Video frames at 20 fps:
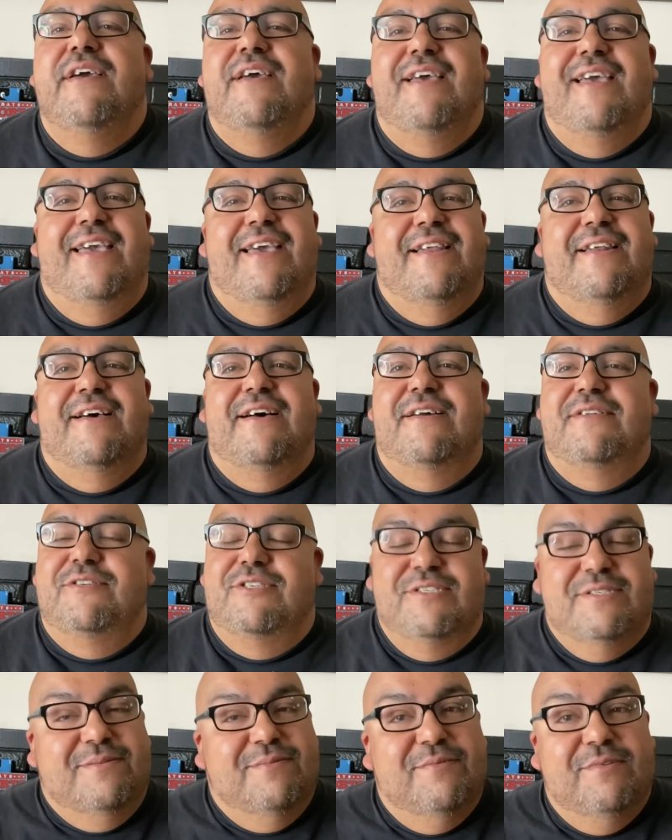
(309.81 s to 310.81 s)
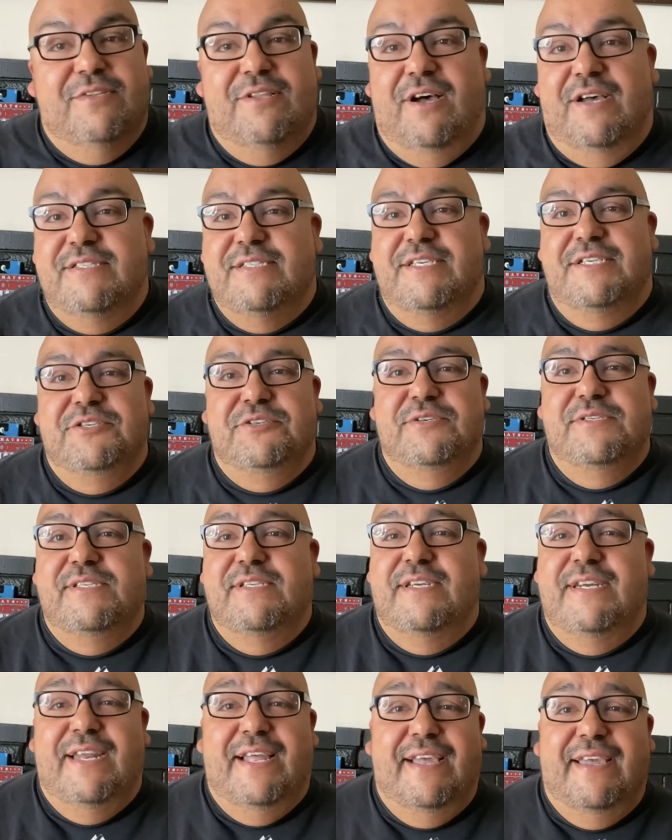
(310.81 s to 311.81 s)
And just lost interest
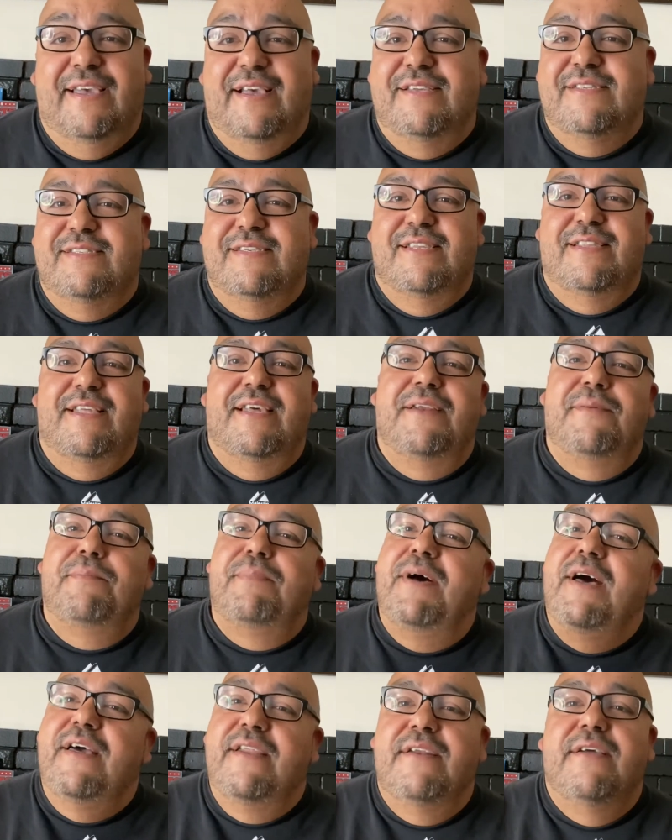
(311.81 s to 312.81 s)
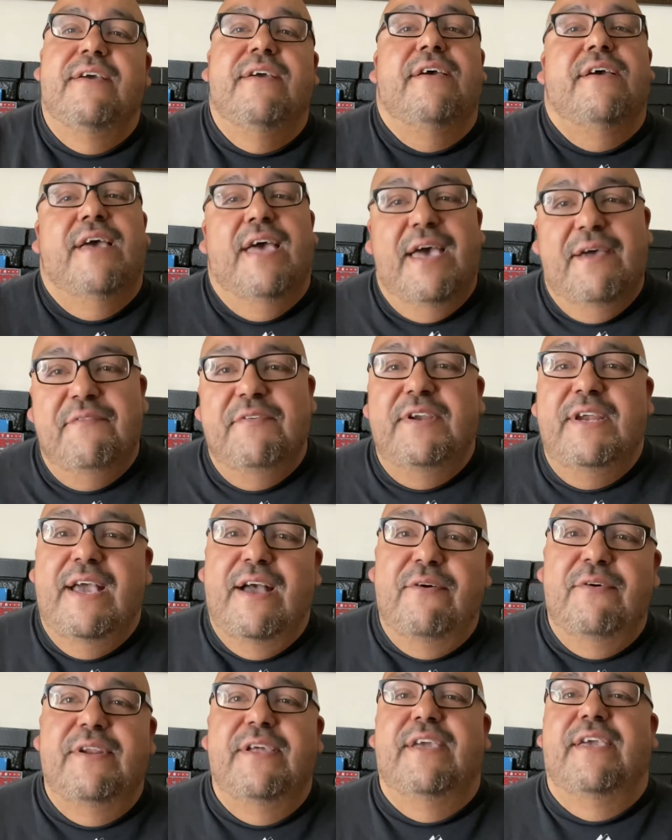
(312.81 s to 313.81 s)
in it, I guess. And then, but every
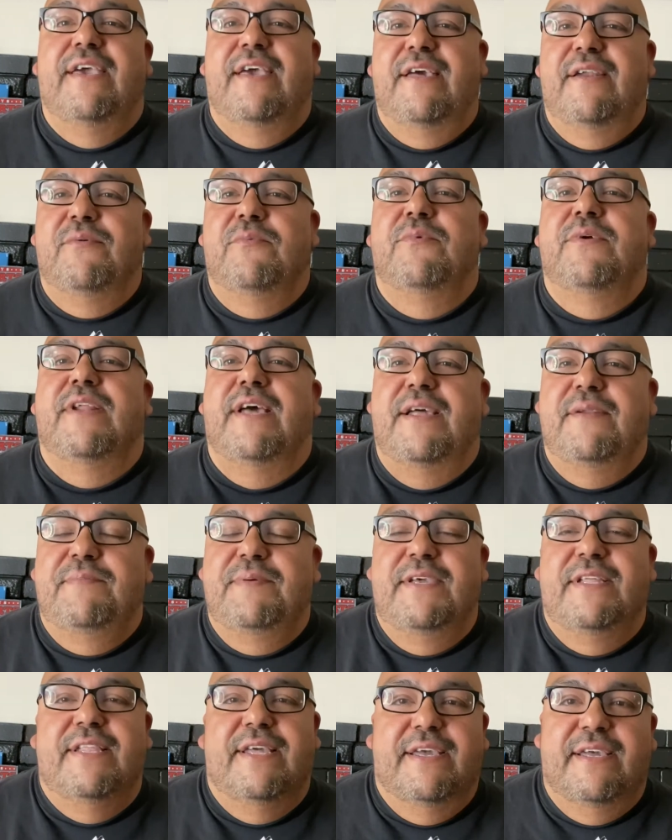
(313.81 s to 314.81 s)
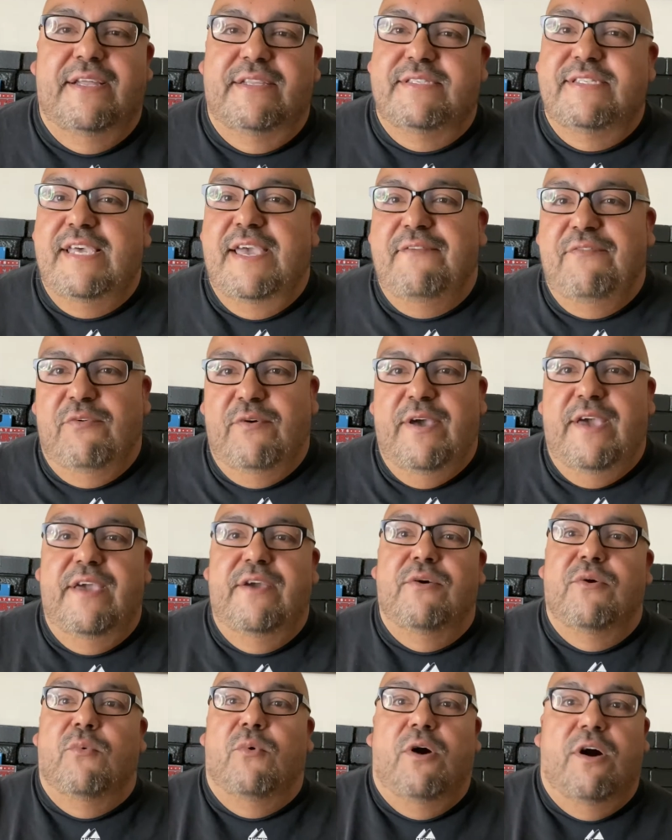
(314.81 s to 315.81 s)
now and again, when I'd be like at Safeway
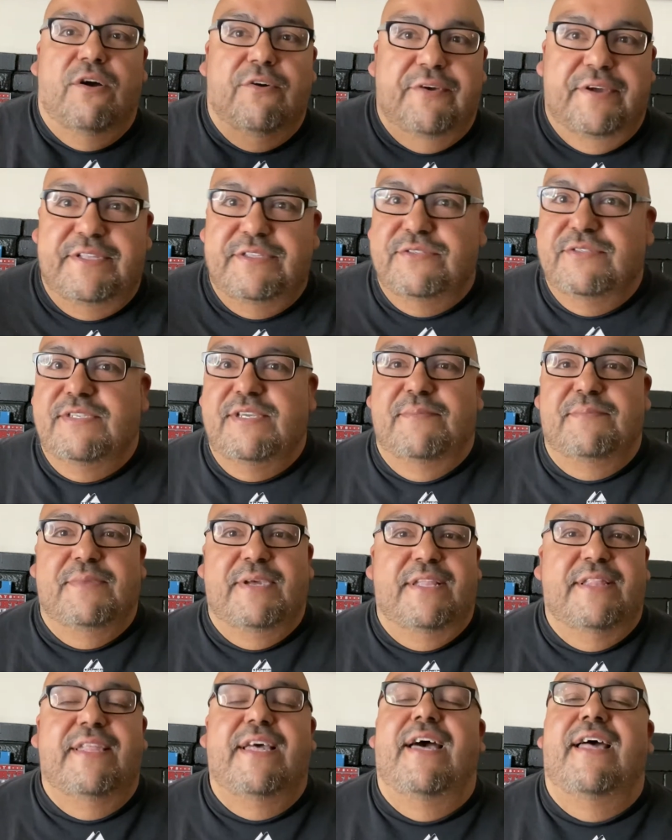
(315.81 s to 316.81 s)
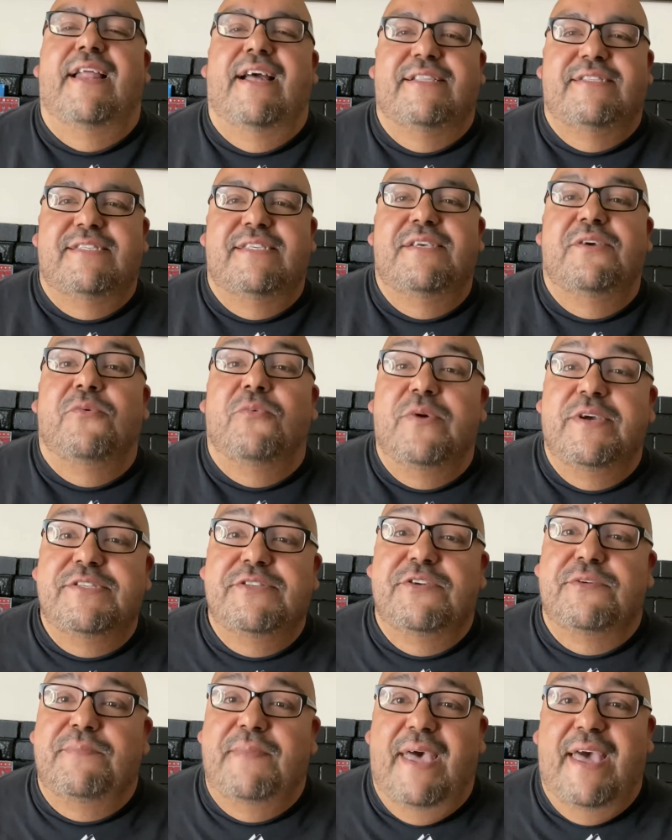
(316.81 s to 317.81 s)
or Walgreens or something like that, I'd see a
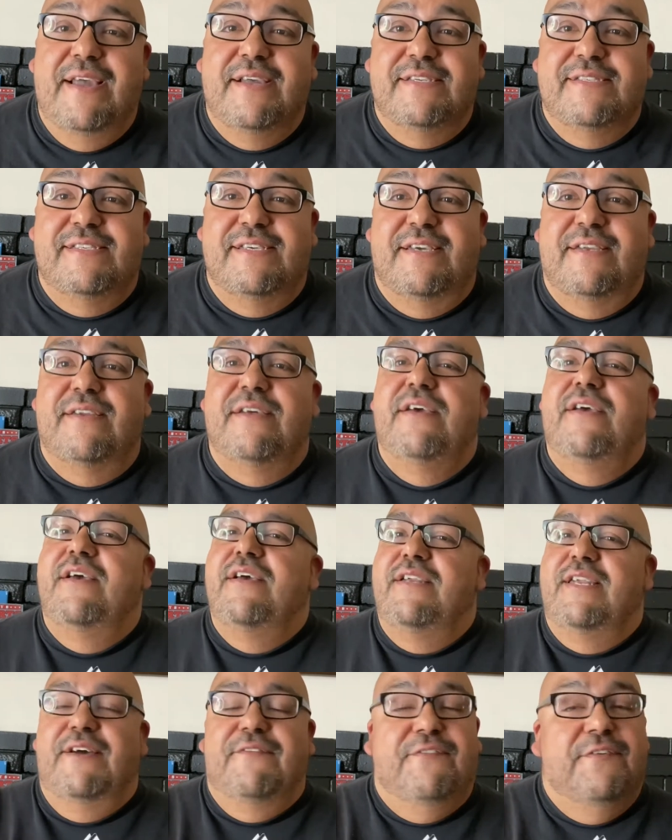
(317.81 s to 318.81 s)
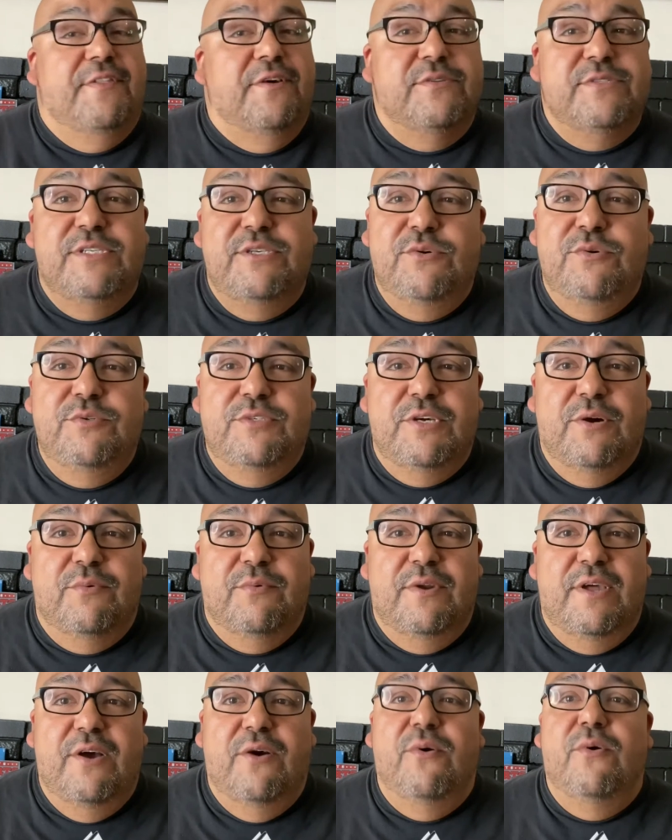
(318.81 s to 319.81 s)
Wizard magazine. Now, for those of you who
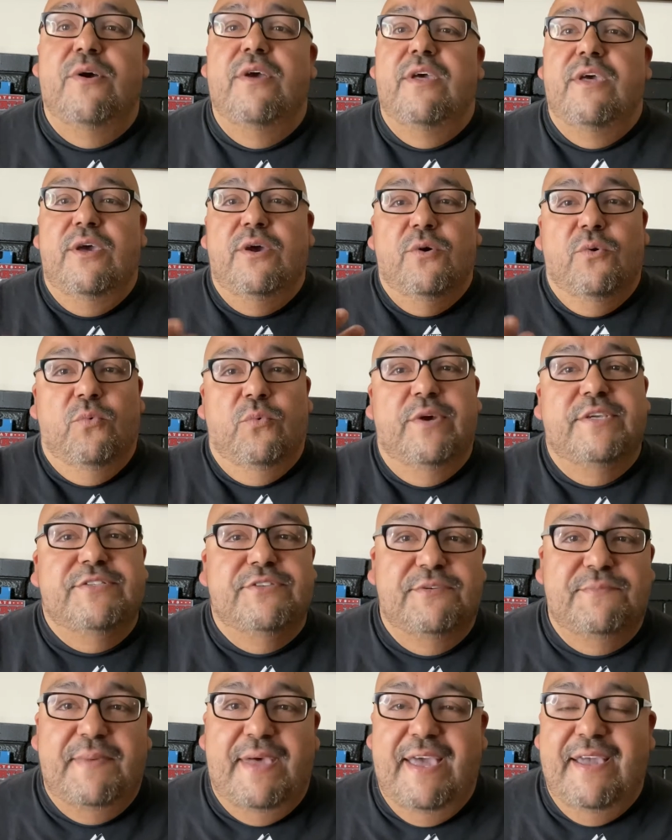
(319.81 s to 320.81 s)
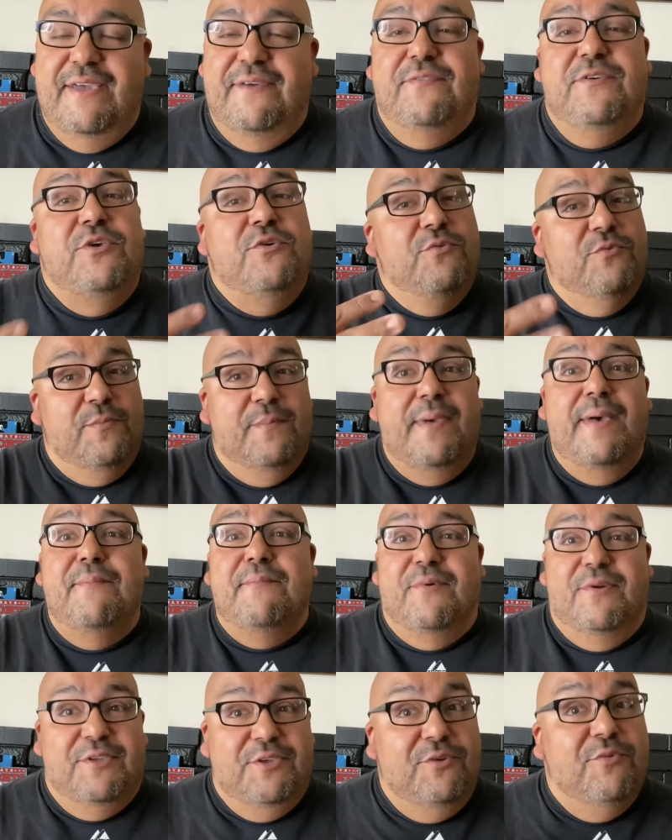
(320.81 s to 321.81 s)
don't know, if you
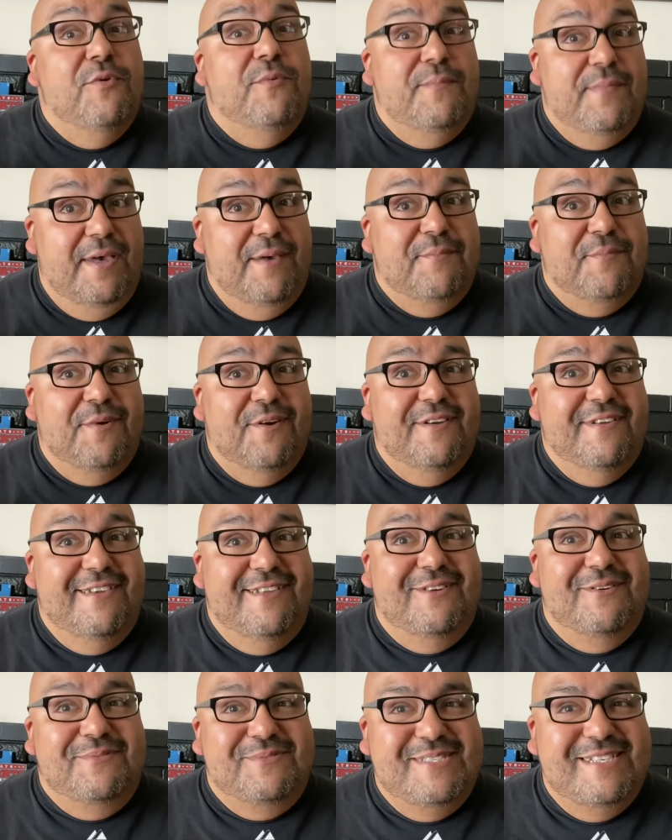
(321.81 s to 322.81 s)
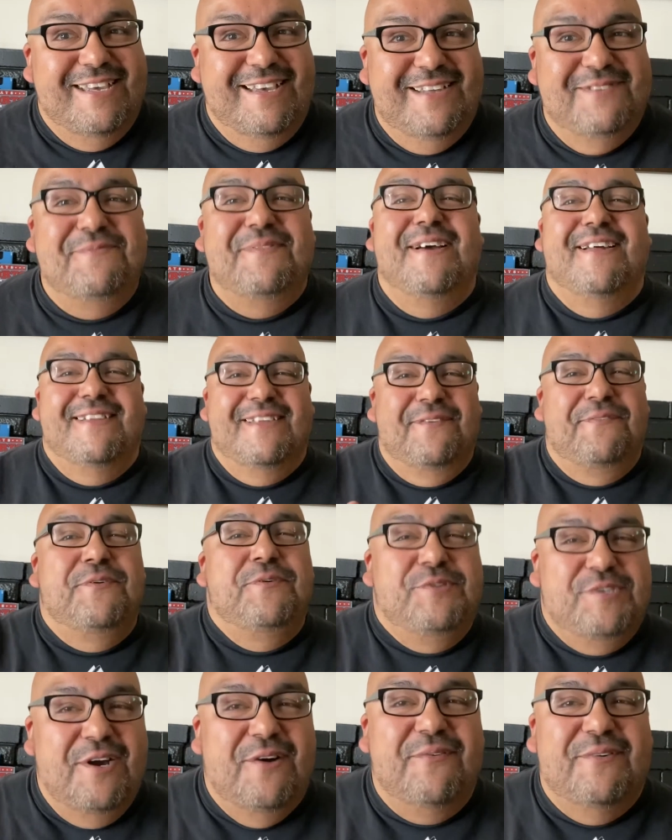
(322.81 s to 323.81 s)
remember, you remember, you know what I'm saying? But if you
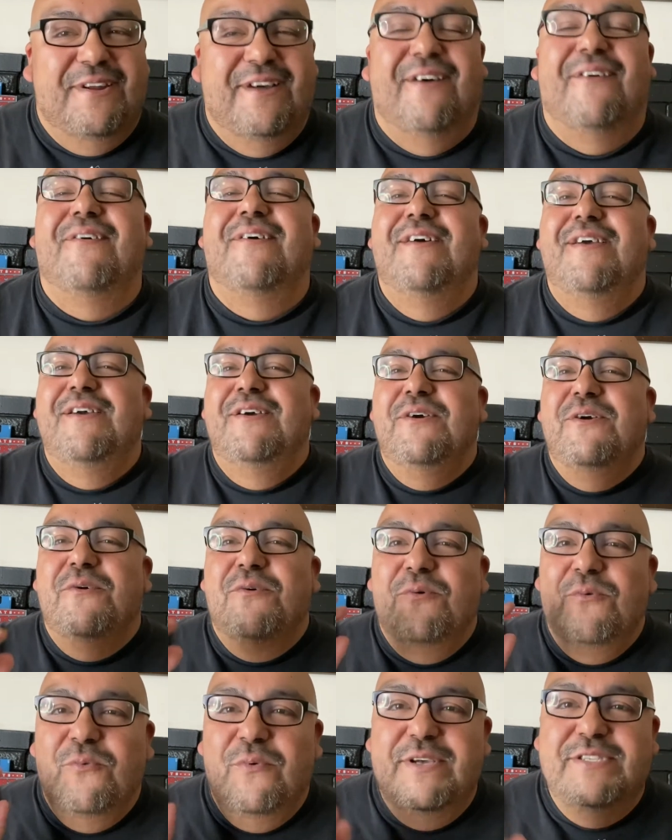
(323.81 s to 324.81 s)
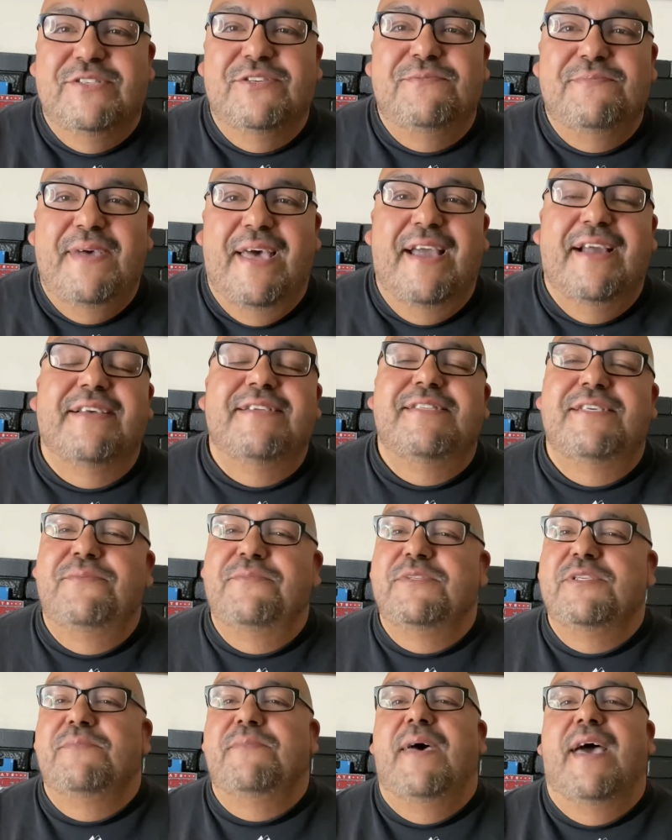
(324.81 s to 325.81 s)
don't know, Wizard magazine
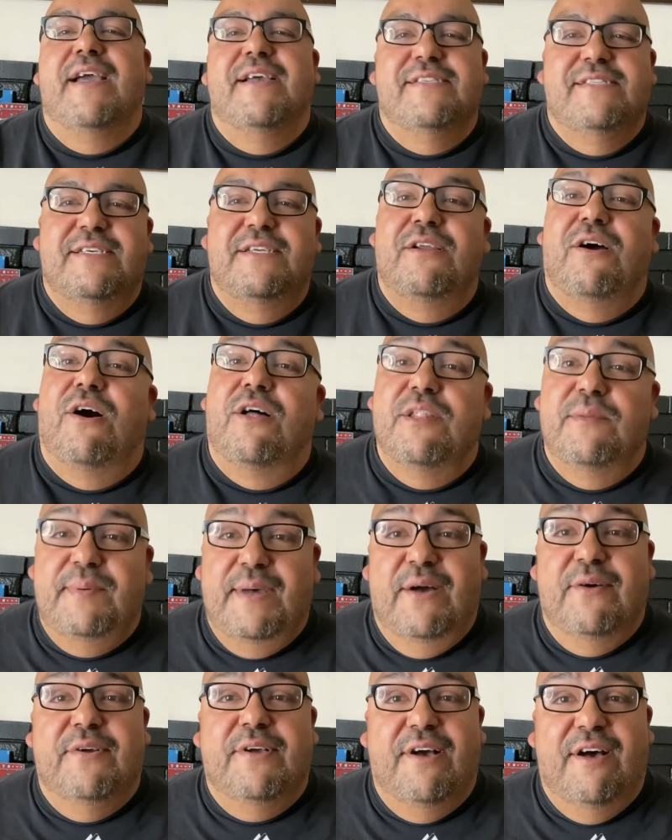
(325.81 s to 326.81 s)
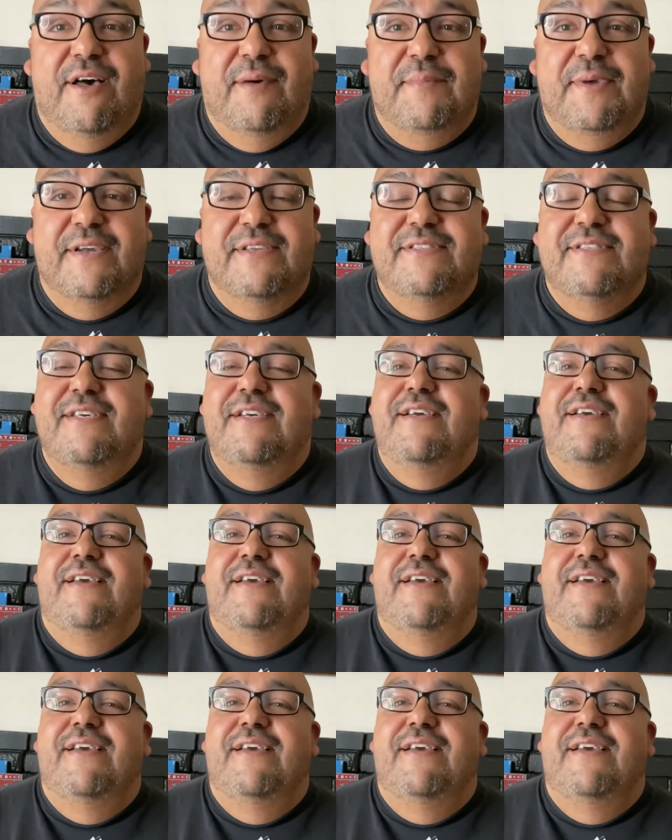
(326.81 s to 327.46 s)
was a magazine all about comics.